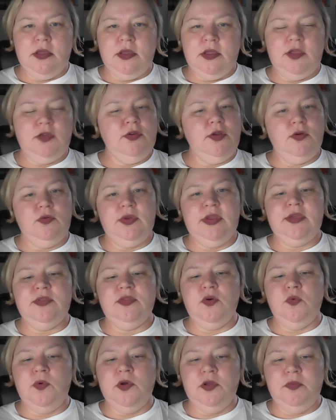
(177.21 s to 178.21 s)
You don't need
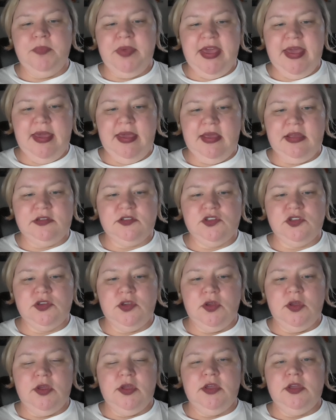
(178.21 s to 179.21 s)
the word page.
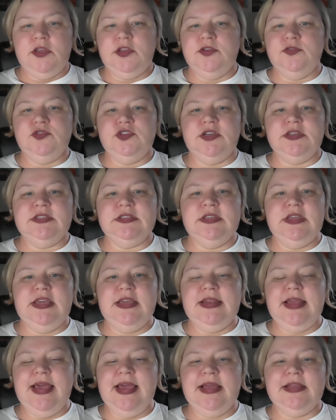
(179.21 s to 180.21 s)
You just
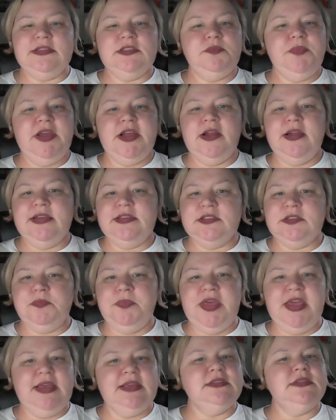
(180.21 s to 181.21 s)
need Hansberry
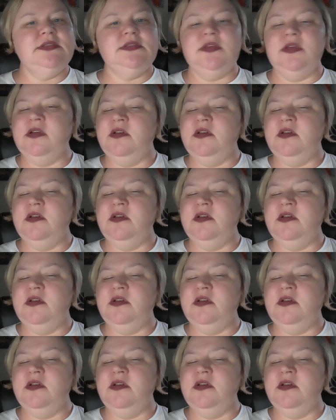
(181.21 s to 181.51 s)
space